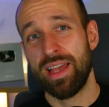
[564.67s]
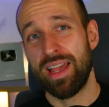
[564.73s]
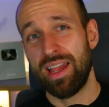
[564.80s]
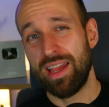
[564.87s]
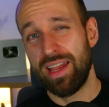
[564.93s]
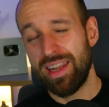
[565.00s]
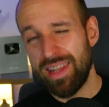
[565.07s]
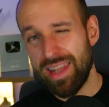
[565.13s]

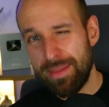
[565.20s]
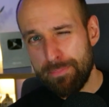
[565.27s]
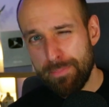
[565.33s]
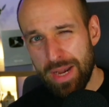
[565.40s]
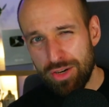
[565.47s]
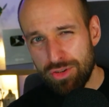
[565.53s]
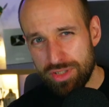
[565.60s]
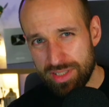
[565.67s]
And they
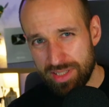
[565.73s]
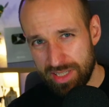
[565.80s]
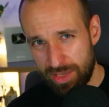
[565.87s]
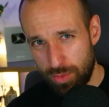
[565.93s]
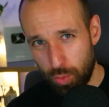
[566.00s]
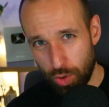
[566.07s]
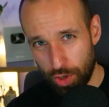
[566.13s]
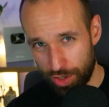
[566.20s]
mostly
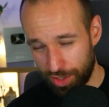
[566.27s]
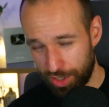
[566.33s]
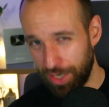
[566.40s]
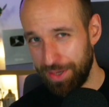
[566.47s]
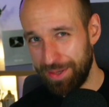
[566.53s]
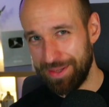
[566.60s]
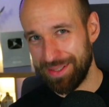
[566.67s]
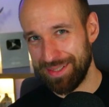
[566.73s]
work.
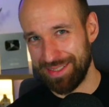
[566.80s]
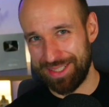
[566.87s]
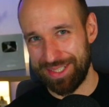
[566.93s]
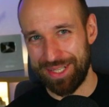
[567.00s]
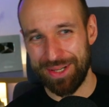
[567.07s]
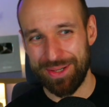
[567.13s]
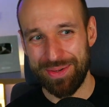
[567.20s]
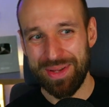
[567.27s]

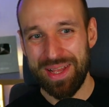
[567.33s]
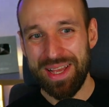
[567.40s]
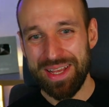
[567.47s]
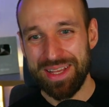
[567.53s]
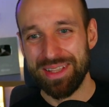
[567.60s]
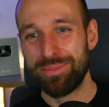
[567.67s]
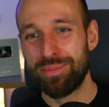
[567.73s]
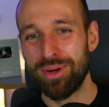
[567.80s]
So
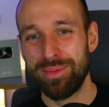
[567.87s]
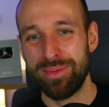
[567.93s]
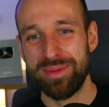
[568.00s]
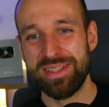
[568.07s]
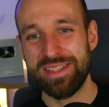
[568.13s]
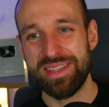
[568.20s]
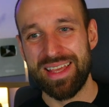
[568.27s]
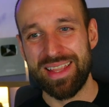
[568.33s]
the problem
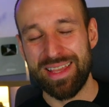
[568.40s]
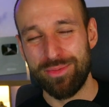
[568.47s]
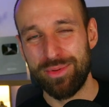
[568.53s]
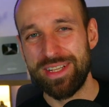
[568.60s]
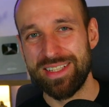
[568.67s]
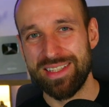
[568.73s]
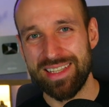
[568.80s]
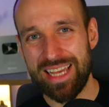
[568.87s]
is that they
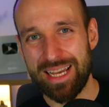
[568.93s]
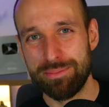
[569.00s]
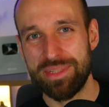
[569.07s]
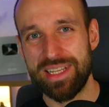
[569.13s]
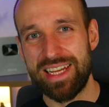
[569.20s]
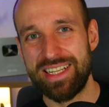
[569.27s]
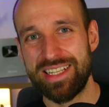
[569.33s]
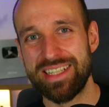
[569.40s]
recently
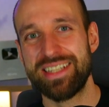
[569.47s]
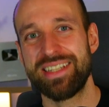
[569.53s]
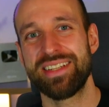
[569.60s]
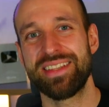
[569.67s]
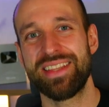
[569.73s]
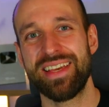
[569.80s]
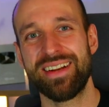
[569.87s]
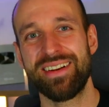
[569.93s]
updated
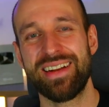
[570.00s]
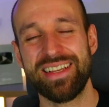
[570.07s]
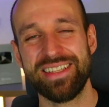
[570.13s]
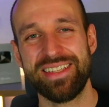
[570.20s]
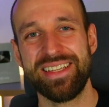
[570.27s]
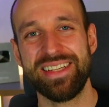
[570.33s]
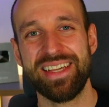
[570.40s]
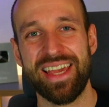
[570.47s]
their
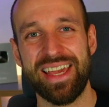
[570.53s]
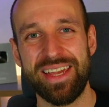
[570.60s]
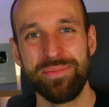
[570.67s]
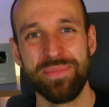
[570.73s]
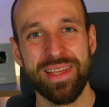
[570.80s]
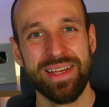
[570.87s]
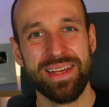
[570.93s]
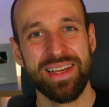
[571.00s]
SDK
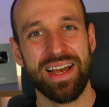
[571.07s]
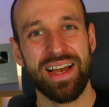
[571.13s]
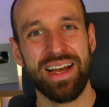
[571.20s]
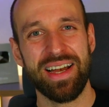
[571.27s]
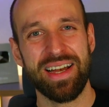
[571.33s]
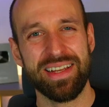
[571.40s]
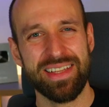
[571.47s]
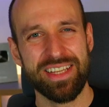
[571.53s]

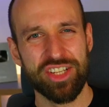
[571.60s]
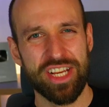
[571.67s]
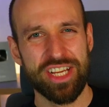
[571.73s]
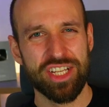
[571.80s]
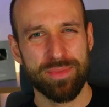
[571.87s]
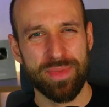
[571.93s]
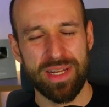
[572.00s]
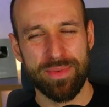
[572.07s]
and they
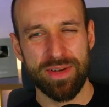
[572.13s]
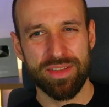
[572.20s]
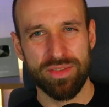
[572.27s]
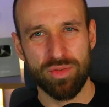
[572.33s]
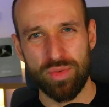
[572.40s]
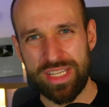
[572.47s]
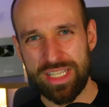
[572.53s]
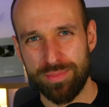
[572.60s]
changed a bit about the
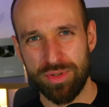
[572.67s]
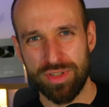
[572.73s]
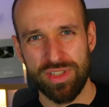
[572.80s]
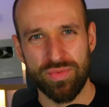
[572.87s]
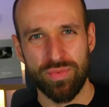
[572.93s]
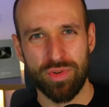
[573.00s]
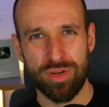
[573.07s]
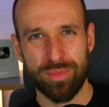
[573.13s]
response
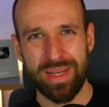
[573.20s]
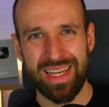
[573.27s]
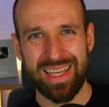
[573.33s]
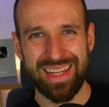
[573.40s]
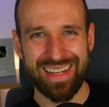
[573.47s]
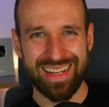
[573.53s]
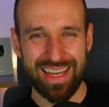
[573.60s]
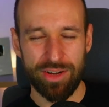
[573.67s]
format
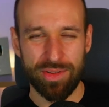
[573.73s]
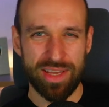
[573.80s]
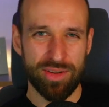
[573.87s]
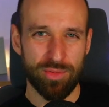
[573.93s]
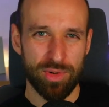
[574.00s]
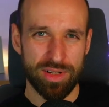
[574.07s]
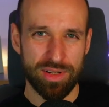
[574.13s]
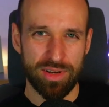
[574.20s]
and how they
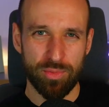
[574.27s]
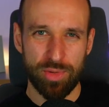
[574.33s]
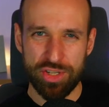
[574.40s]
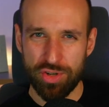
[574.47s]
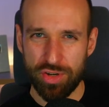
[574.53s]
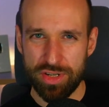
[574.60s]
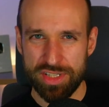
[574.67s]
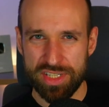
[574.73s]

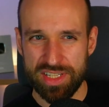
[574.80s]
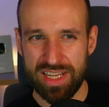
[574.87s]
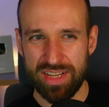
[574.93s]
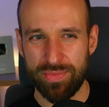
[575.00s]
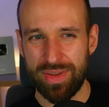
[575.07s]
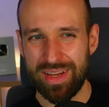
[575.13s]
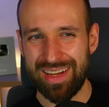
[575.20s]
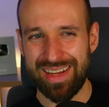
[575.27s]
return
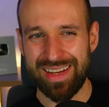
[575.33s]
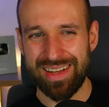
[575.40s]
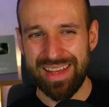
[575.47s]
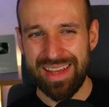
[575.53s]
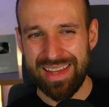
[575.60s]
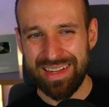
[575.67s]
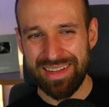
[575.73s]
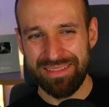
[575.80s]
stuff. And
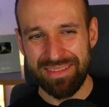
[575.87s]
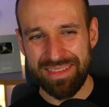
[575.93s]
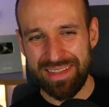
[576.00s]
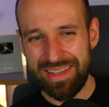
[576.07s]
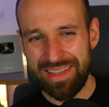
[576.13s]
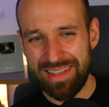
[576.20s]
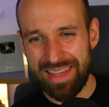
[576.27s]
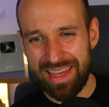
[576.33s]

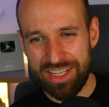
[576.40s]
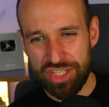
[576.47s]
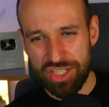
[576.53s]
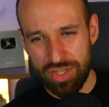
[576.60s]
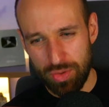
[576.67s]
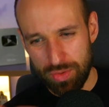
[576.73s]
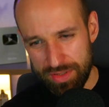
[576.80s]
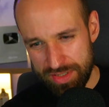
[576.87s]
they
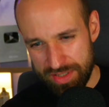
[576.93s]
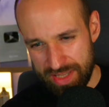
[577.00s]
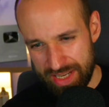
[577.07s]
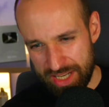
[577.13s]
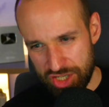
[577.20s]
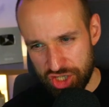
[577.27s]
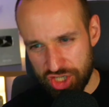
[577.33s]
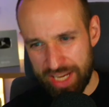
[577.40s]
told us that
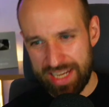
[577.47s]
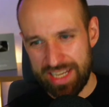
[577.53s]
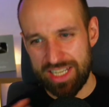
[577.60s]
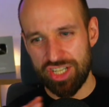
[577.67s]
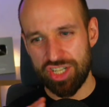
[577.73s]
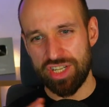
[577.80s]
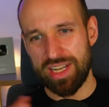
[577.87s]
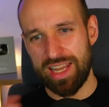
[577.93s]
it
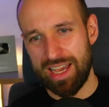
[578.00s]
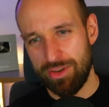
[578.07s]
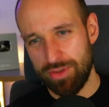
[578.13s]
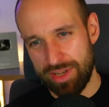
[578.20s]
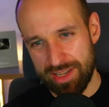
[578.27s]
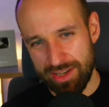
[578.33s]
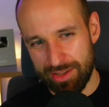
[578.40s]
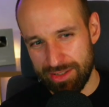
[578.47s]
changed and how it
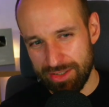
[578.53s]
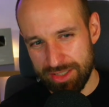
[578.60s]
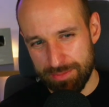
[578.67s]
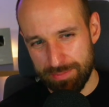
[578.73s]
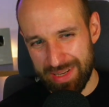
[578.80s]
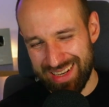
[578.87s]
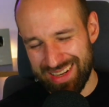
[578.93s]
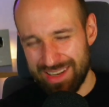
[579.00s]
now looks,
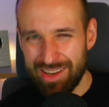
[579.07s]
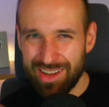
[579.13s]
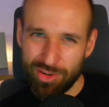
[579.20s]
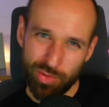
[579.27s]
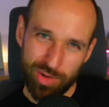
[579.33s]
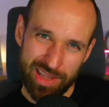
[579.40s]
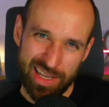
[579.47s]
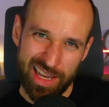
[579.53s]
but not
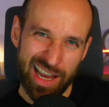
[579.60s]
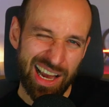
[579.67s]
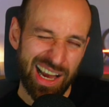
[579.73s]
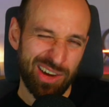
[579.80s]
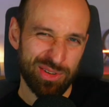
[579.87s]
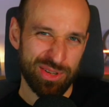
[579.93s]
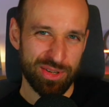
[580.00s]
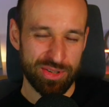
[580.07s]
really how
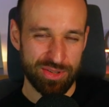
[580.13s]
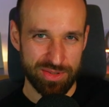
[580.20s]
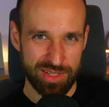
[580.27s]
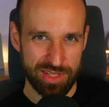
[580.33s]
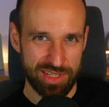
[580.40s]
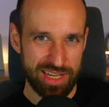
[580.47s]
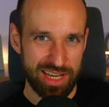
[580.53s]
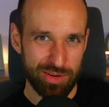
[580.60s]
you use
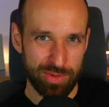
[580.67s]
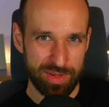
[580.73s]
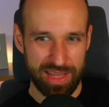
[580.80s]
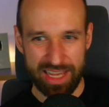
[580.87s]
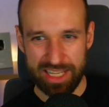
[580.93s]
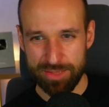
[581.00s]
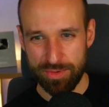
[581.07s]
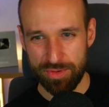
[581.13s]
it now with
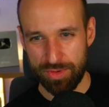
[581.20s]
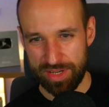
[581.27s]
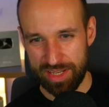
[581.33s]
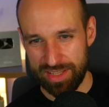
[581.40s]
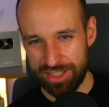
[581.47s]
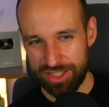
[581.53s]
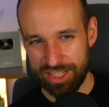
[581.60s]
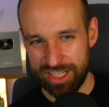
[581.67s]
Expo and
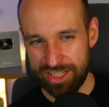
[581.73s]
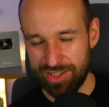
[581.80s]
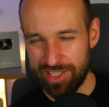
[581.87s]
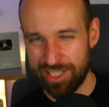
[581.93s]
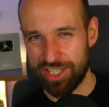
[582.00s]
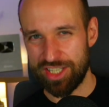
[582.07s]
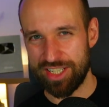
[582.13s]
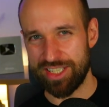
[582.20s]
other
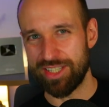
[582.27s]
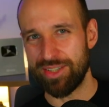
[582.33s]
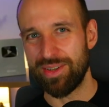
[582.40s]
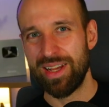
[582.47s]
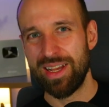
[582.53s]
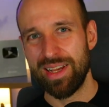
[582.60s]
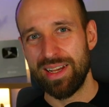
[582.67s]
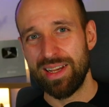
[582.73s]
technologies. So
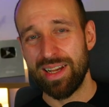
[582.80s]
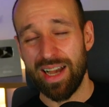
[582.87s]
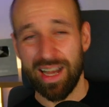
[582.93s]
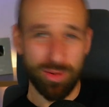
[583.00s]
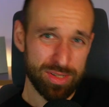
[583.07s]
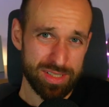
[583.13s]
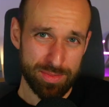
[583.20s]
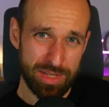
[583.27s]
I
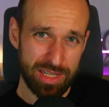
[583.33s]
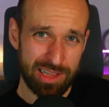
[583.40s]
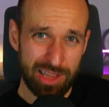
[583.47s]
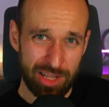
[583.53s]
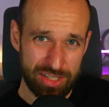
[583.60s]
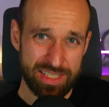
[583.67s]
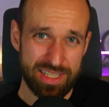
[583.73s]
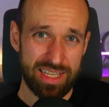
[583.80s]
was a bit
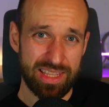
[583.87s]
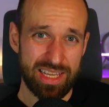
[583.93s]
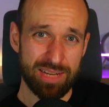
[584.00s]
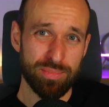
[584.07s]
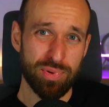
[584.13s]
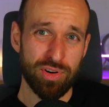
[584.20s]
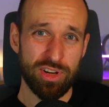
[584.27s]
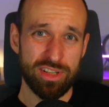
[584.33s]
lost at that
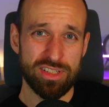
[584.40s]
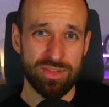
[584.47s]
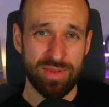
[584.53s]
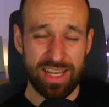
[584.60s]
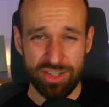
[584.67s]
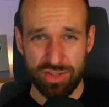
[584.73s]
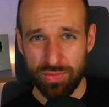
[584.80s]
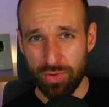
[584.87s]
point, so I
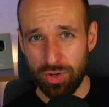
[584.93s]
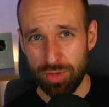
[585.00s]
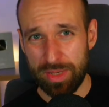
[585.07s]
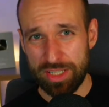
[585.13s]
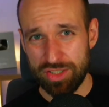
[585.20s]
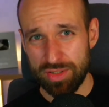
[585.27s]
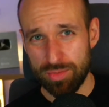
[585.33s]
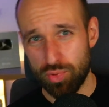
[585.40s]
had to fall
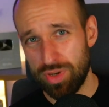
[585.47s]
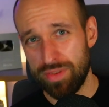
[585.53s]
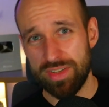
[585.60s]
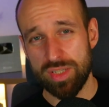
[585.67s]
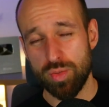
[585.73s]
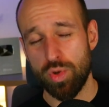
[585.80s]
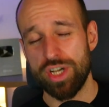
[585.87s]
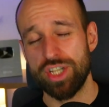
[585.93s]
back to the
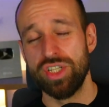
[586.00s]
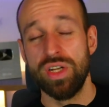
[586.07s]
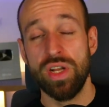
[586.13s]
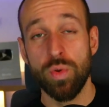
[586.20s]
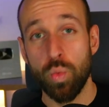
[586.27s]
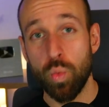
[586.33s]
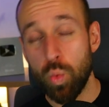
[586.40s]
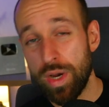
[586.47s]
previous version,
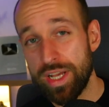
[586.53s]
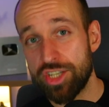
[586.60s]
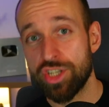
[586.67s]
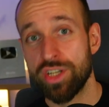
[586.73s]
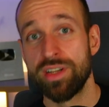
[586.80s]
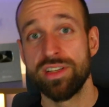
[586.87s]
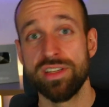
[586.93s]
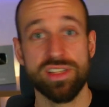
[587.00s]
which
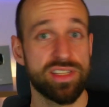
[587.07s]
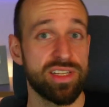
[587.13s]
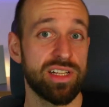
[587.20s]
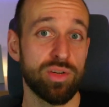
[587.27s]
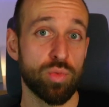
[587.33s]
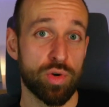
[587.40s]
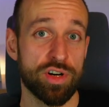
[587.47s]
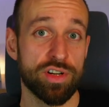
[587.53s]

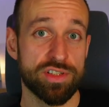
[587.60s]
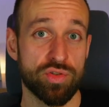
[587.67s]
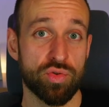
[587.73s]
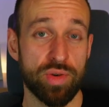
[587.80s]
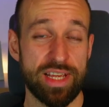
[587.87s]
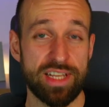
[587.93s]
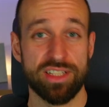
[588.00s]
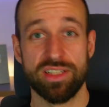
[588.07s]
still works
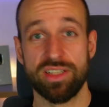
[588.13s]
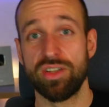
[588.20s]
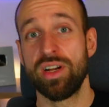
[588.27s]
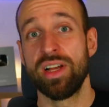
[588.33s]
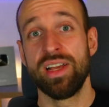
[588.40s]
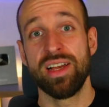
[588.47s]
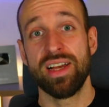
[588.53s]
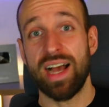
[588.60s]
great. So
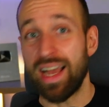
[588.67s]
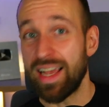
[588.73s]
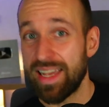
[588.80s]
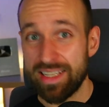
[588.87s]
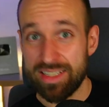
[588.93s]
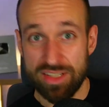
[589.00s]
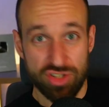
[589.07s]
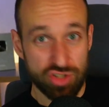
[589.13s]
I
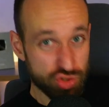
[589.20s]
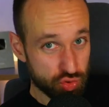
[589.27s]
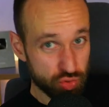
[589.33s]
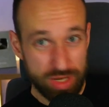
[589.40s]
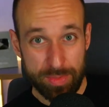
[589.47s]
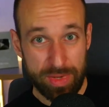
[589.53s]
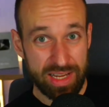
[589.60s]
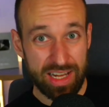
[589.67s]
get
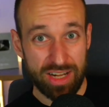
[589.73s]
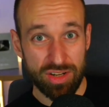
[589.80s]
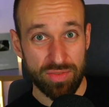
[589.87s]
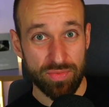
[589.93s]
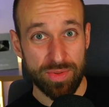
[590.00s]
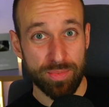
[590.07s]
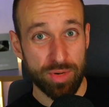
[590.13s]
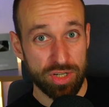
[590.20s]
streaming out
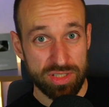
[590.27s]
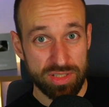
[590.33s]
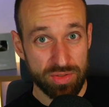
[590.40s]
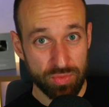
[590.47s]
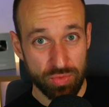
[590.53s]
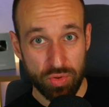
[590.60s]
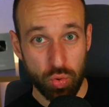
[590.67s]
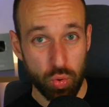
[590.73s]
of the box
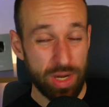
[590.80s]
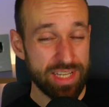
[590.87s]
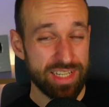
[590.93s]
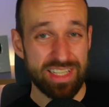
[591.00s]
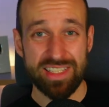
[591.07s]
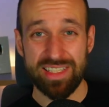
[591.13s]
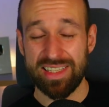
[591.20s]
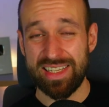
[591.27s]
quite
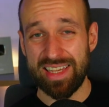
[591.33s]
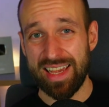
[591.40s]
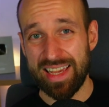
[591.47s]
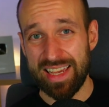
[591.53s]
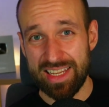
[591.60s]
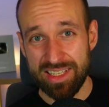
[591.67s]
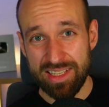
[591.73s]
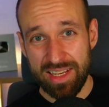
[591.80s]
easily. I
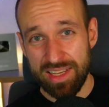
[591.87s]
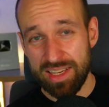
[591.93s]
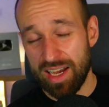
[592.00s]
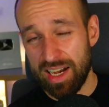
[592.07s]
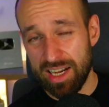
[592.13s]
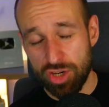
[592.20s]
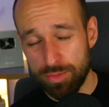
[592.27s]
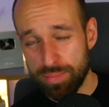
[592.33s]
get
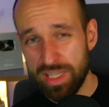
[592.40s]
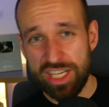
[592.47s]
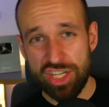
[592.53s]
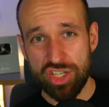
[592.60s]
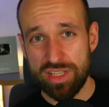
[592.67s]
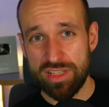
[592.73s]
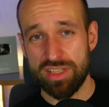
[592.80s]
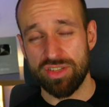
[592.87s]

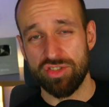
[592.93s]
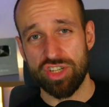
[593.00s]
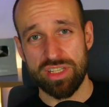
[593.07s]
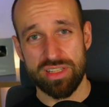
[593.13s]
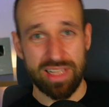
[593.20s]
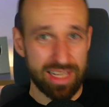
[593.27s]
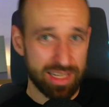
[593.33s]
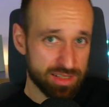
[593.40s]
completion, so
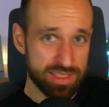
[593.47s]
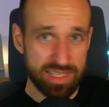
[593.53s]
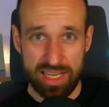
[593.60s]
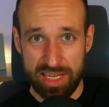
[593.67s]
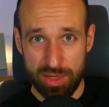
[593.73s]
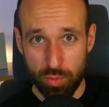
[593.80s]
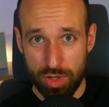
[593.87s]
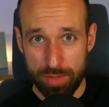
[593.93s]
just like
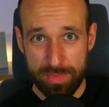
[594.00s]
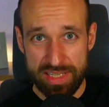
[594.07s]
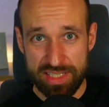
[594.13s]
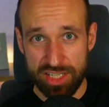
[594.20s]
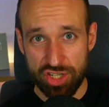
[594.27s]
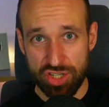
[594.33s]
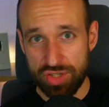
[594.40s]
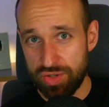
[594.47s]
sending one
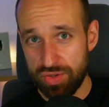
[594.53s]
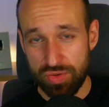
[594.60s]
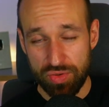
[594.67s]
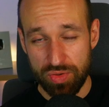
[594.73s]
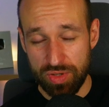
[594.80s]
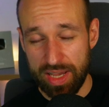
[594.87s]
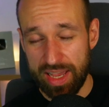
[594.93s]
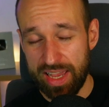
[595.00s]
message
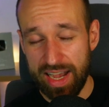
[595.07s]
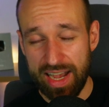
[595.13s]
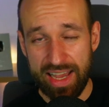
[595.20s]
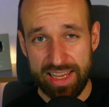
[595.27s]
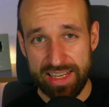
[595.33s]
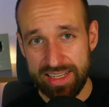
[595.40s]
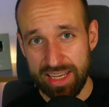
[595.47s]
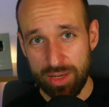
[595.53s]
to AI
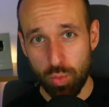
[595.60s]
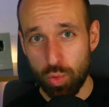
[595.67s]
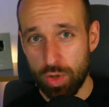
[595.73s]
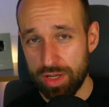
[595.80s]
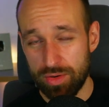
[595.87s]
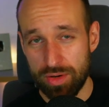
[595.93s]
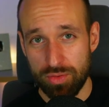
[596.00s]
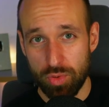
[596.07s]
and get
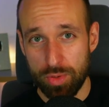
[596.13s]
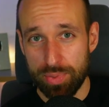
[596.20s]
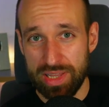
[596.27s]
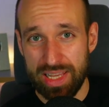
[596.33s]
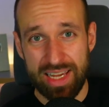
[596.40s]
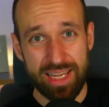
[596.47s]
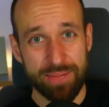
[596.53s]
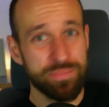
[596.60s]
one
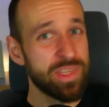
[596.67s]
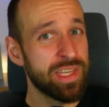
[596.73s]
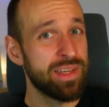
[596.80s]
reply.